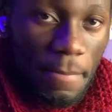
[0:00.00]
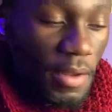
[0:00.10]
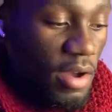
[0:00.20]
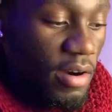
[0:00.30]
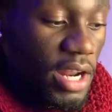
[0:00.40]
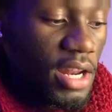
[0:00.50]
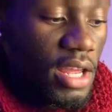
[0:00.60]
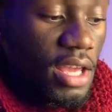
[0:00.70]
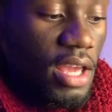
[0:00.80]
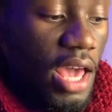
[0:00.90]
Alright,
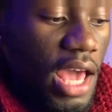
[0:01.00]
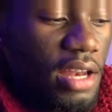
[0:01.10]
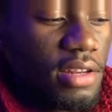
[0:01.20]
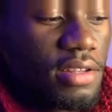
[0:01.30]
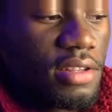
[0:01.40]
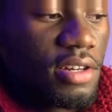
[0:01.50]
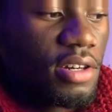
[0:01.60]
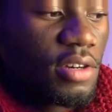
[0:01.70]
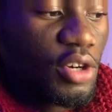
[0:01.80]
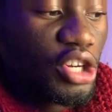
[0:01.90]
and
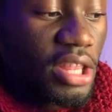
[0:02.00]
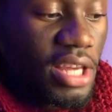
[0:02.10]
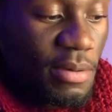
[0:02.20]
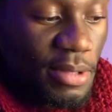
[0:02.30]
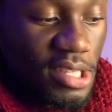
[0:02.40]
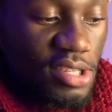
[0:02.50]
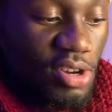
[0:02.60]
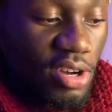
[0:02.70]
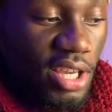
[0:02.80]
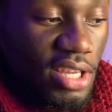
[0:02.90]
the good thing about this
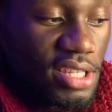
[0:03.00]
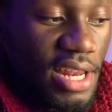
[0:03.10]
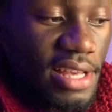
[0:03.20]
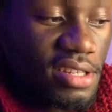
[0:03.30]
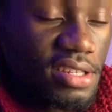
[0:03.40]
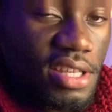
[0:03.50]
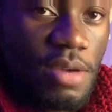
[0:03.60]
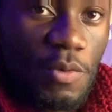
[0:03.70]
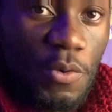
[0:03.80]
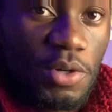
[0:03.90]
song is it has the
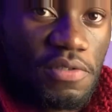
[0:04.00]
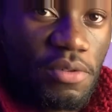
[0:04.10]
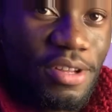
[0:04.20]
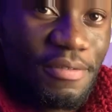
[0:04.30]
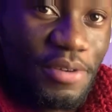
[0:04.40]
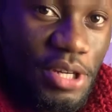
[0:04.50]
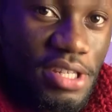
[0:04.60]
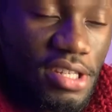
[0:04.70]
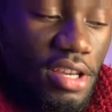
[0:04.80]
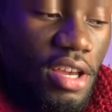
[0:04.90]
same chords for the
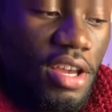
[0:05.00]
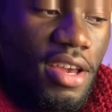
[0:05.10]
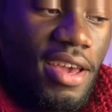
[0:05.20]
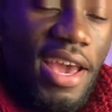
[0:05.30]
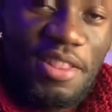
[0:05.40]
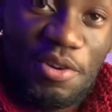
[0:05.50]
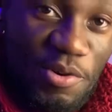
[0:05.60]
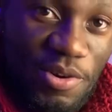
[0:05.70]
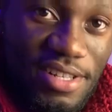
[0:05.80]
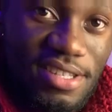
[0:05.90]
verse and the
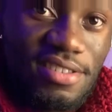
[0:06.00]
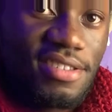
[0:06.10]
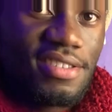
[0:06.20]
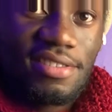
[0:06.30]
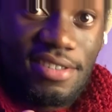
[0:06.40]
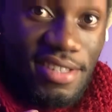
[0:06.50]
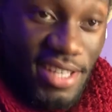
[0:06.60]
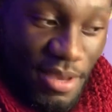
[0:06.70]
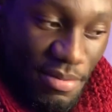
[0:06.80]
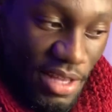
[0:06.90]
chorus. It's just the
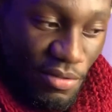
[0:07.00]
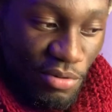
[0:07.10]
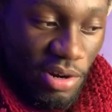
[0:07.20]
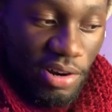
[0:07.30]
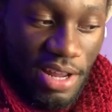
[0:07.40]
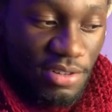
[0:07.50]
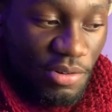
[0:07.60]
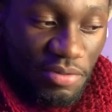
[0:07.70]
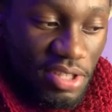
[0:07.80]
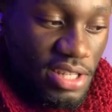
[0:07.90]
same thing throughout. I don't
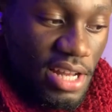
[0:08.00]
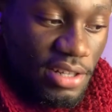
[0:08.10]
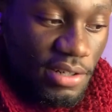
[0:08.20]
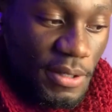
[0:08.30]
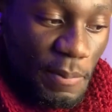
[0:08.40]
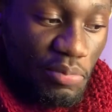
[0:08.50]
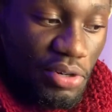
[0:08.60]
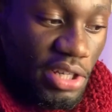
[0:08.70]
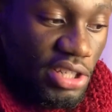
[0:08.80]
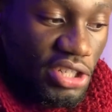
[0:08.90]
know if there's like a
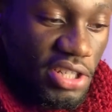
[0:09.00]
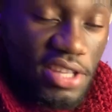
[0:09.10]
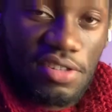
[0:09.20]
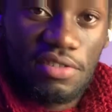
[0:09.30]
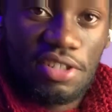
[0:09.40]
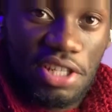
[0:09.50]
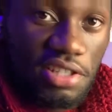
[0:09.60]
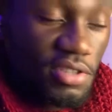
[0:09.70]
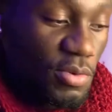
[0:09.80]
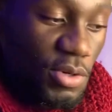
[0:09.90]
bridge that's going to
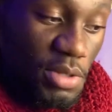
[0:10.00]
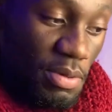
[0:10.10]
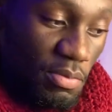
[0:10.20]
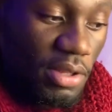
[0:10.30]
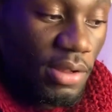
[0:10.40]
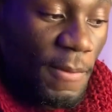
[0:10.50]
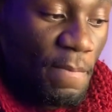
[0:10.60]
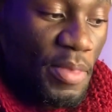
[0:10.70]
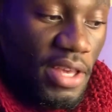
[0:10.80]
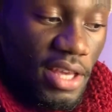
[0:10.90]
change the chords, but we'll
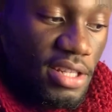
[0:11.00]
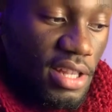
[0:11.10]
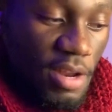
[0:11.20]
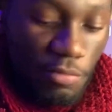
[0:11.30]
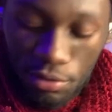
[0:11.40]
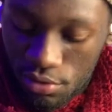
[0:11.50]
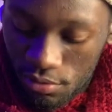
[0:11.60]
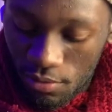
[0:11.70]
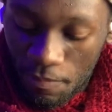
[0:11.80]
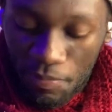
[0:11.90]
get to that real soon.